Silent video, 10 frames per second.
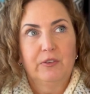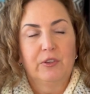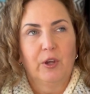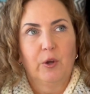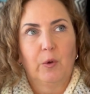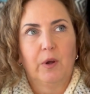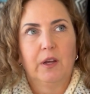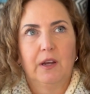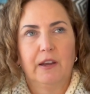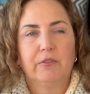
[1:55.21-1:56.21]
So
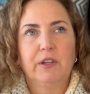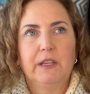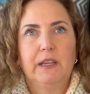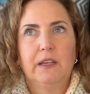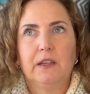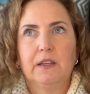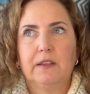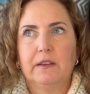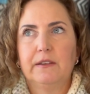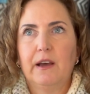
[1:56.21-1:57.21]
I really
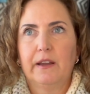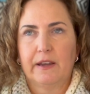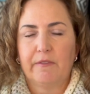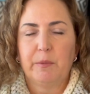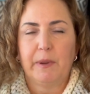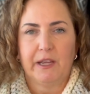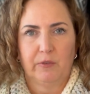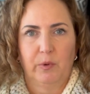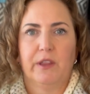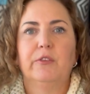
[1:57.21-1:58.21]
did not have the
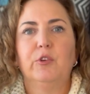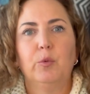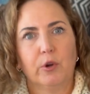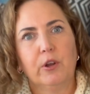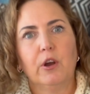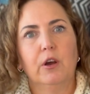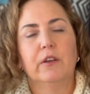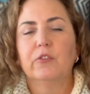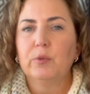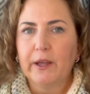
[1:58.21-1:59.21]
bandwidth to work on a
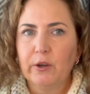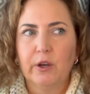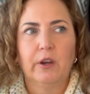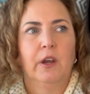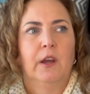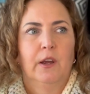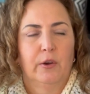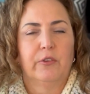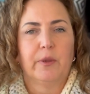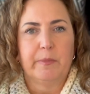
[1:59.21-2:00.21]
sweater
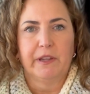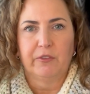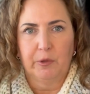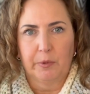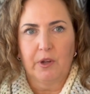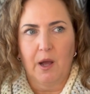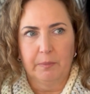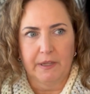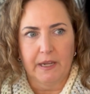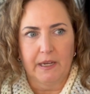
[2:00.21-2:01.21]
or something super
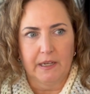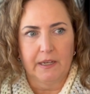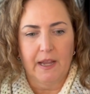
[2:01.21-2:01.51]
complicated.